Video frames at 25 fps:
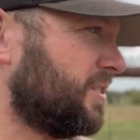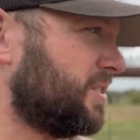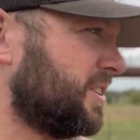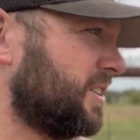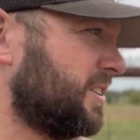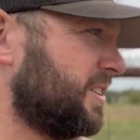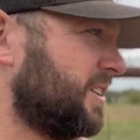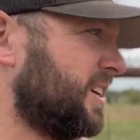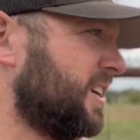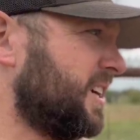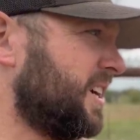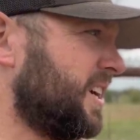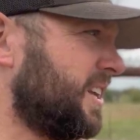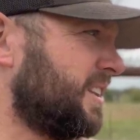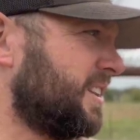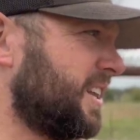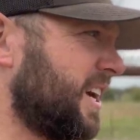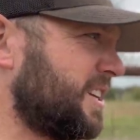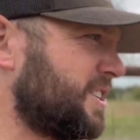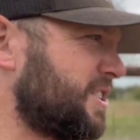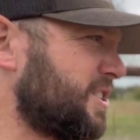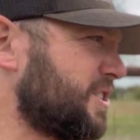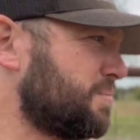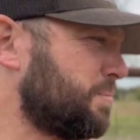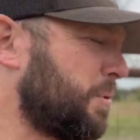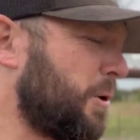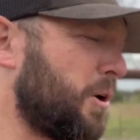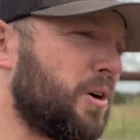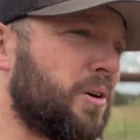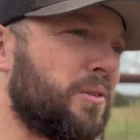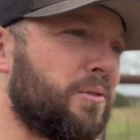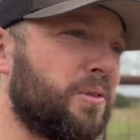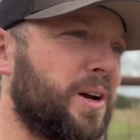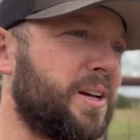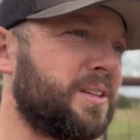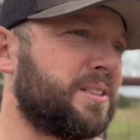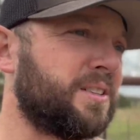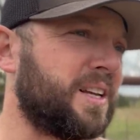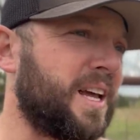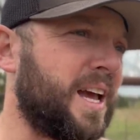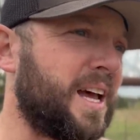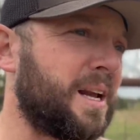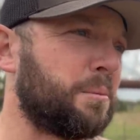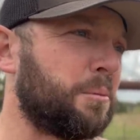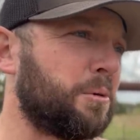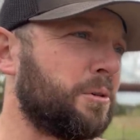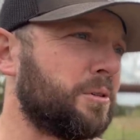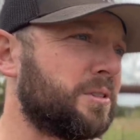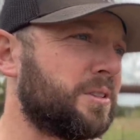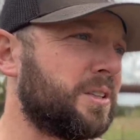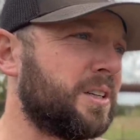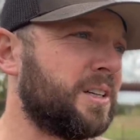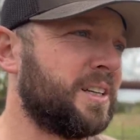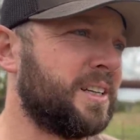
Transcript: And that's just part of raising animals.